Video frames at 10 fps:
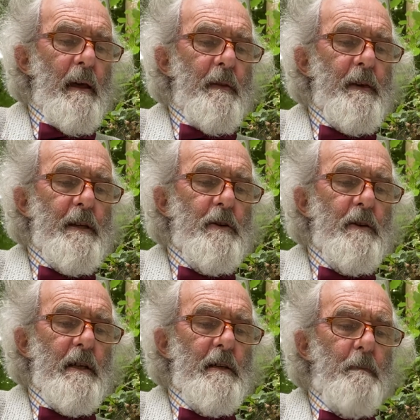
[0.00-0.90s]
This
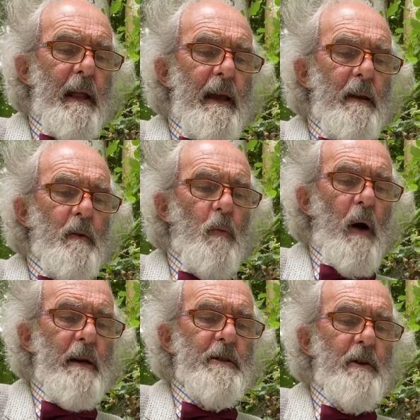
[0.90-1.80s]
could explain
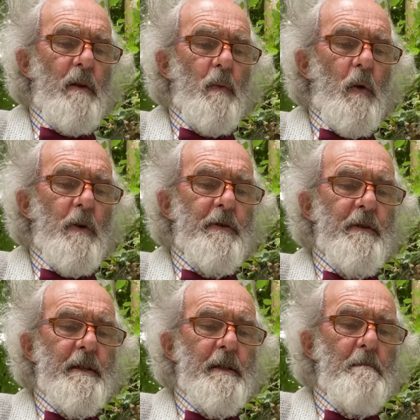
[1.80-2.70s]
why salt water
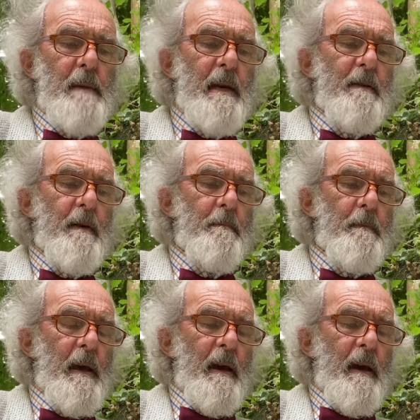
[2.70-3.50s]
is the medium